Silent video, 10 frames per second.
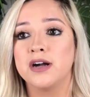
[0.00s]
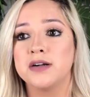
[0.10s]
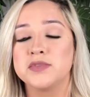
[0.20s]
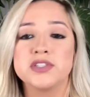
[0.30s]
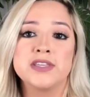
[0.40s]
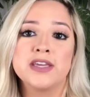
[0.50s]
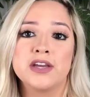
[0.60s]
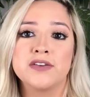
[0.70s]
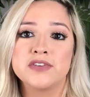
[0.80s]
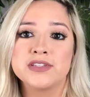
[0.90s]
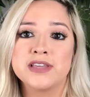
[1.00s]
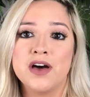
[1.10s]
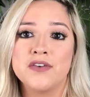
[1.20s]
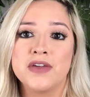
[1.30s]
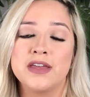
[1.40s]
just take care of
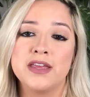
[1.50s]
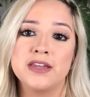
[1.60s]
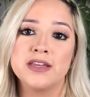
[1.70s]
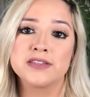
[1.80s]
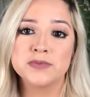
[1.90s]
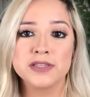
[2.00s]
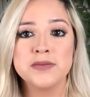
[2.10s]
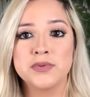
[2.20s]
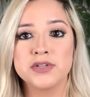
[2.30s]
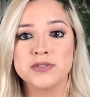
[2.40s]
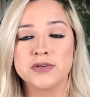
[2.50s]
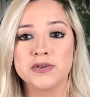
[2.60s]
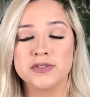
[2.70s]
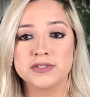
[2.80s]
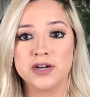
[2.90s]
yourself, and it's really important to go
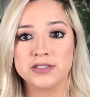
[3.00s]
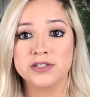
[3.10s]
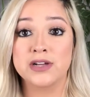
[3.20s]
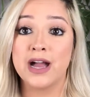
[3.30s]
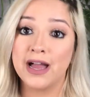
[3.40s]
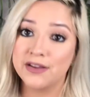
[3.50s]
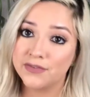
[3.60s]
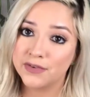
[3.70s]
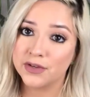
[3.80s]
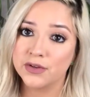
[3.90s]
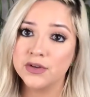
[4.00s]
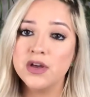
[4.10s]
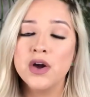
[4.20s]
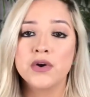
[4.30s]
to the doctor, I feel,